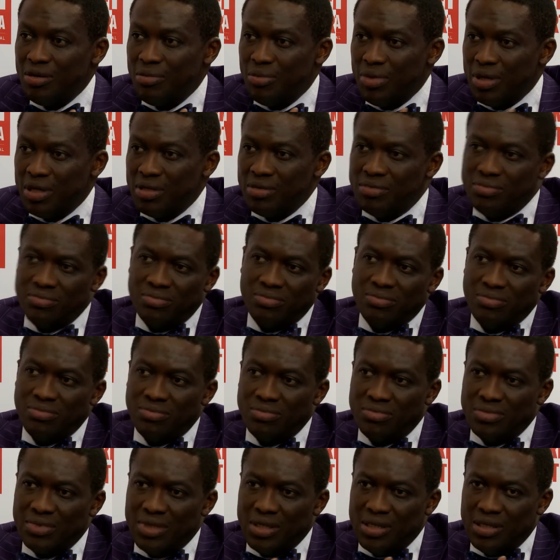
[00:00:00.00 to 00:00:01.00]
but
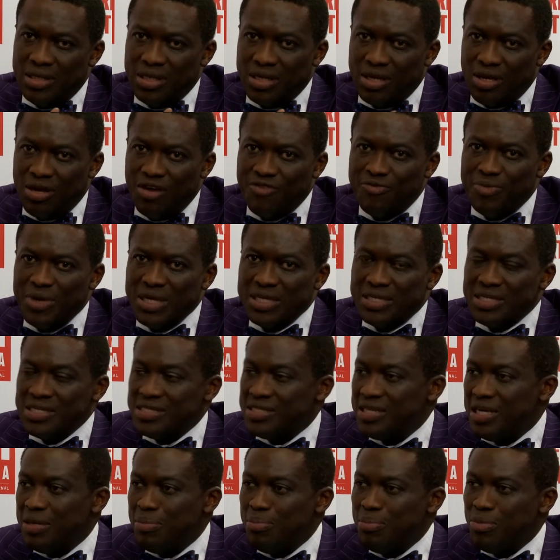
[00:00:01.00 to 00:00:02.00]
the government
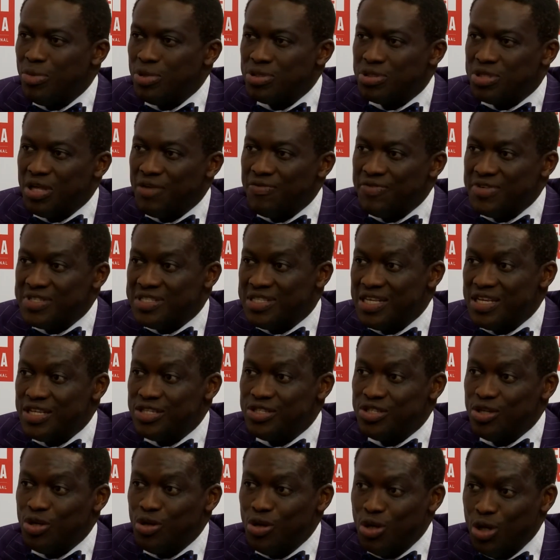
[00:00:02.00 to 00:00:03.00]
is saying most of these
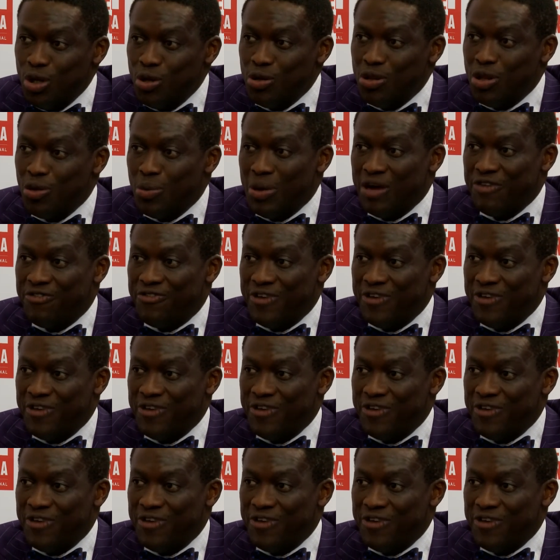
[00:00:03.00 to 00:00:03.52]
things you knew they were,